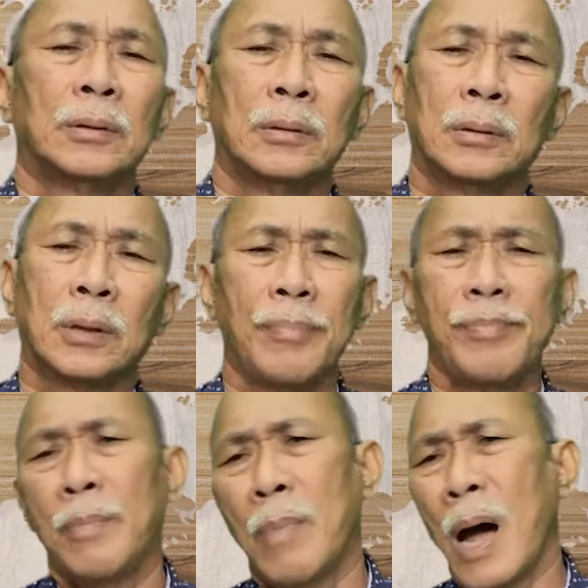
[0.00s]
Can
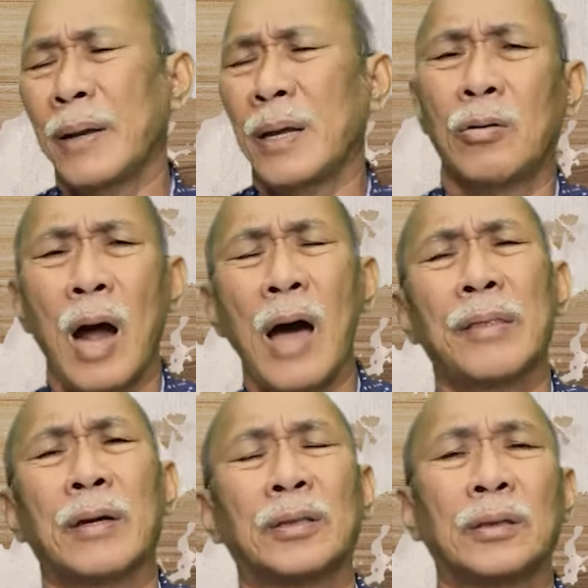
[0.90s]
be money or
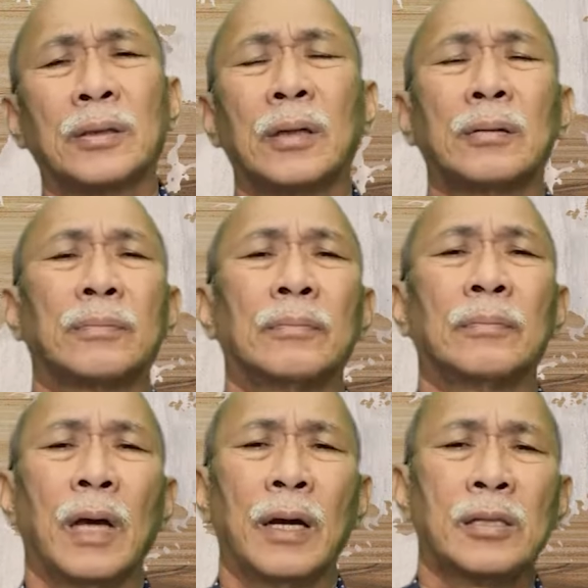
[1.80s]
others.
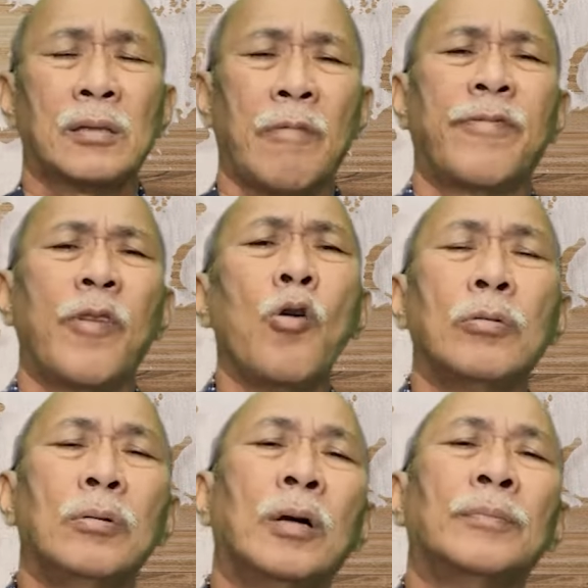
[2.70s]
Extra
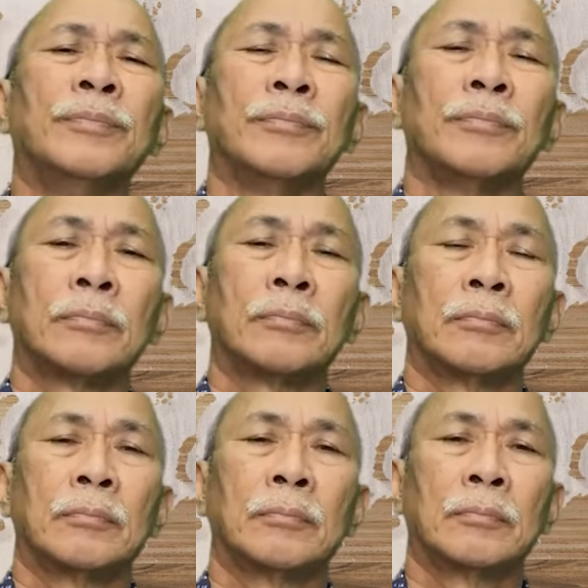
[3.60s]
food.
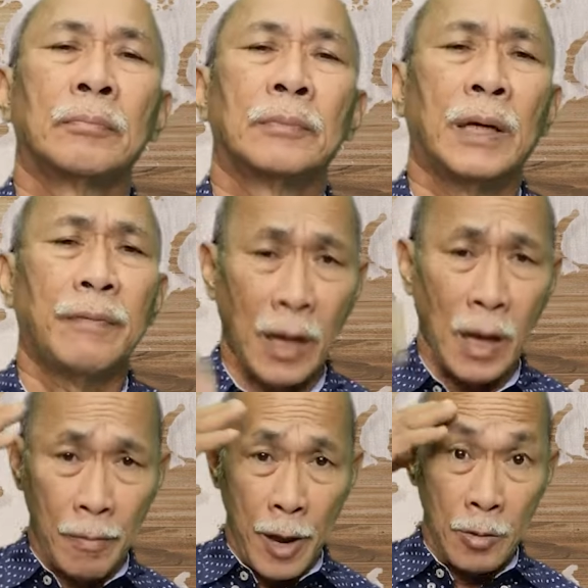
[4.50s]
Giving
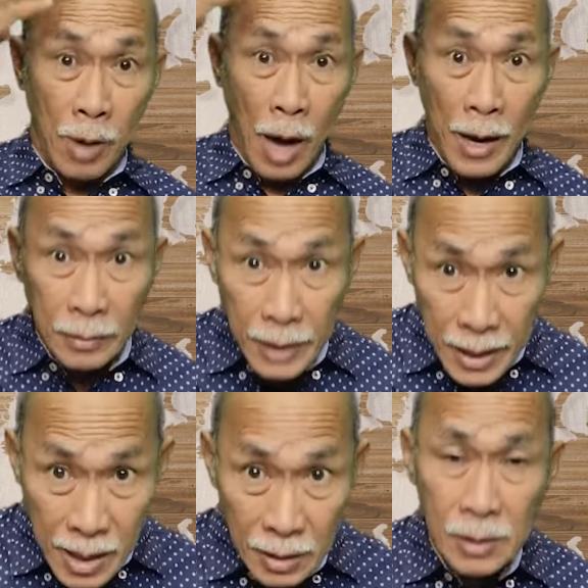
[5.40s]
away your
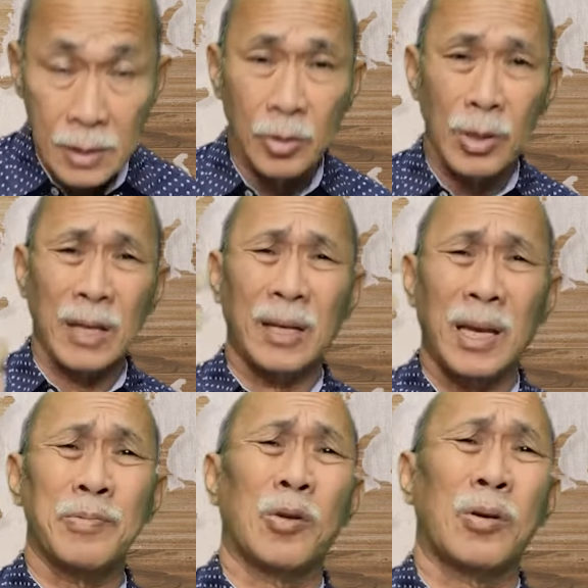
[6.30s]
ideas. Do not
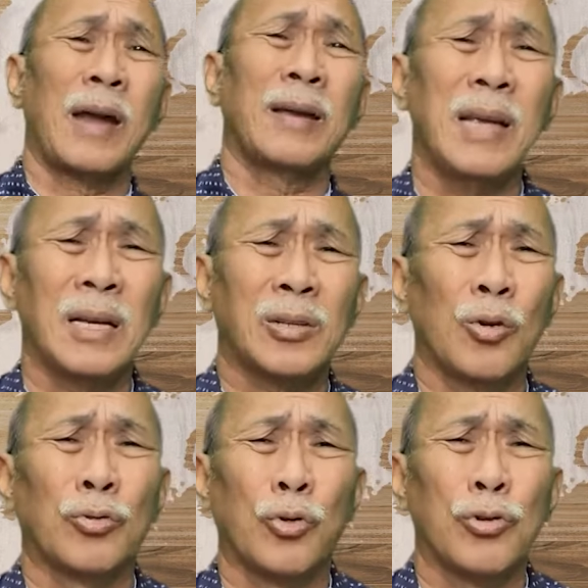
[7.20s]
keep your ideas
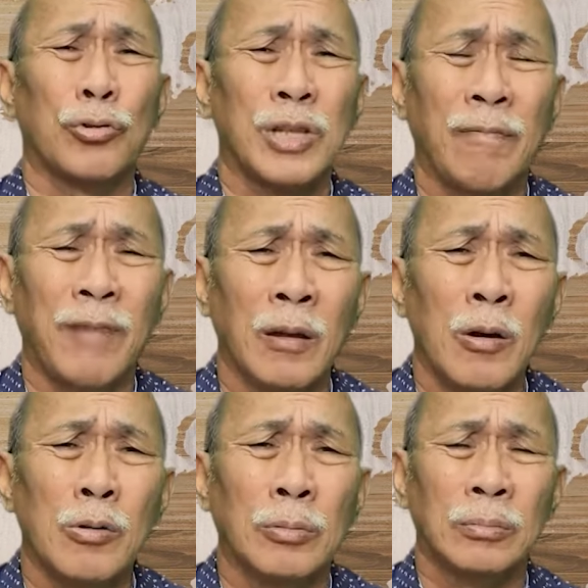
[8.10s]
onto yourself
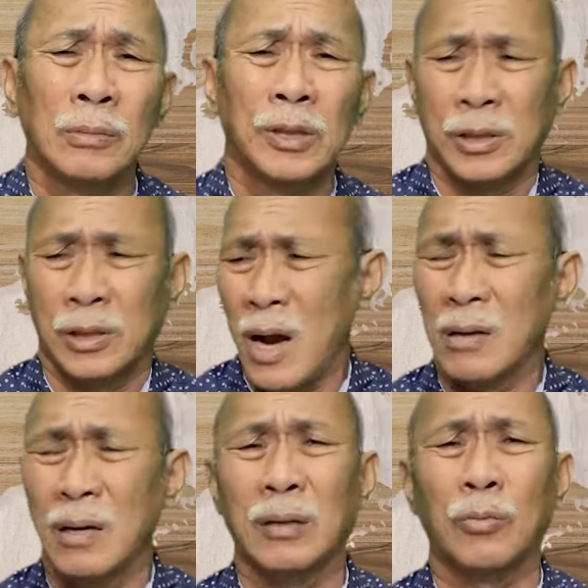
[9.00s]
alone. Share
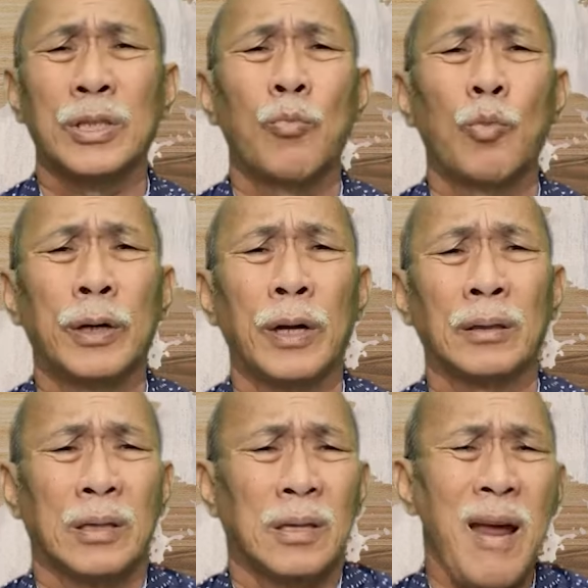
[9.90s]
it with someone else.
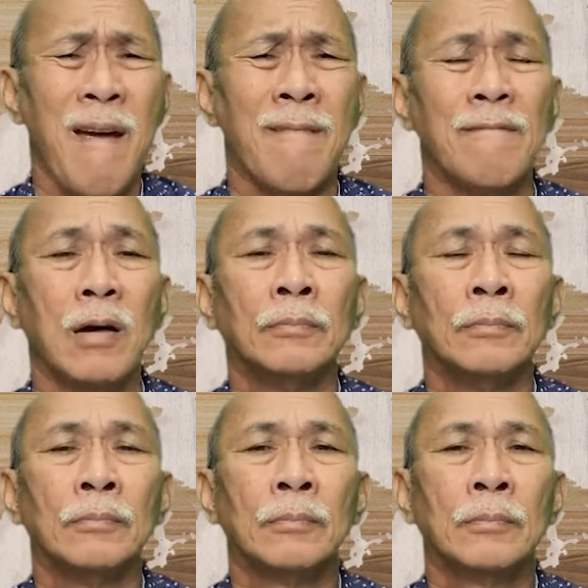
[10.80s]
Give.
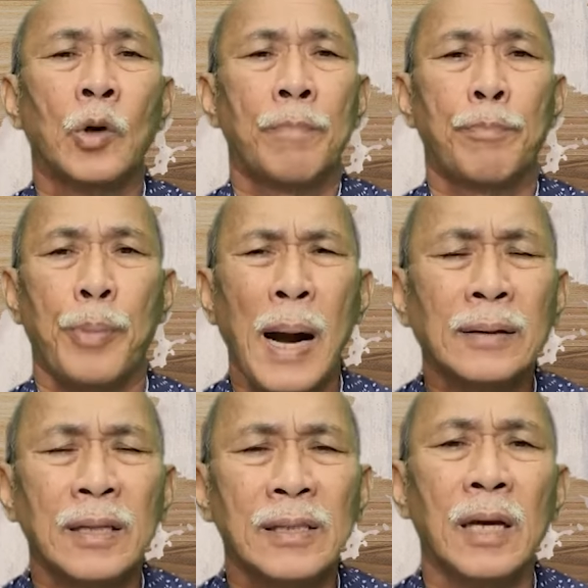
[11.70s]
You're
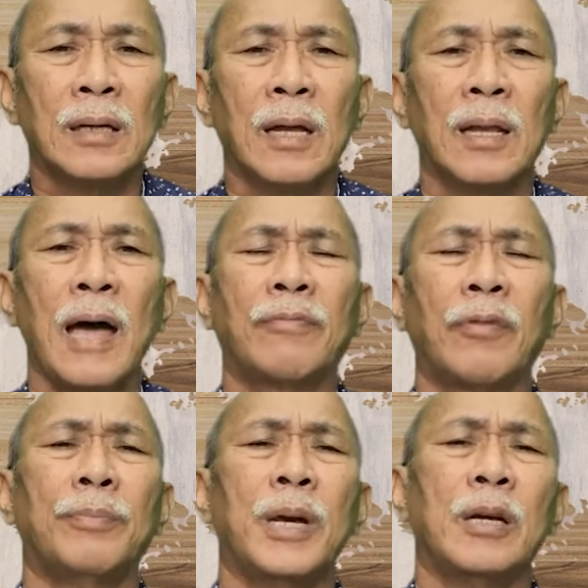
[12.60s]
practicing the life
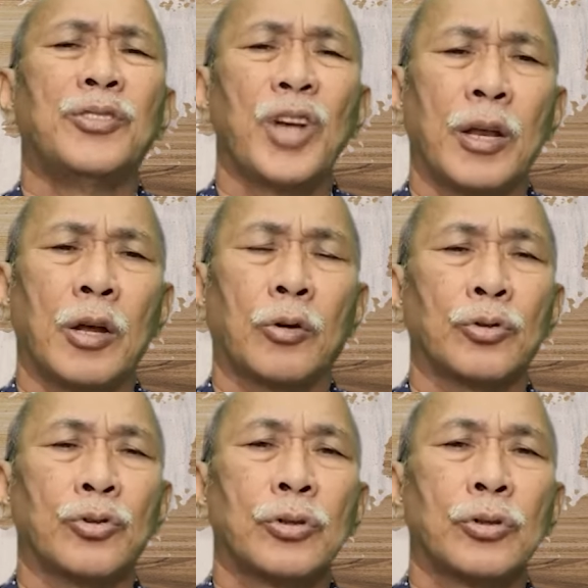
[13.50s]
of being generous.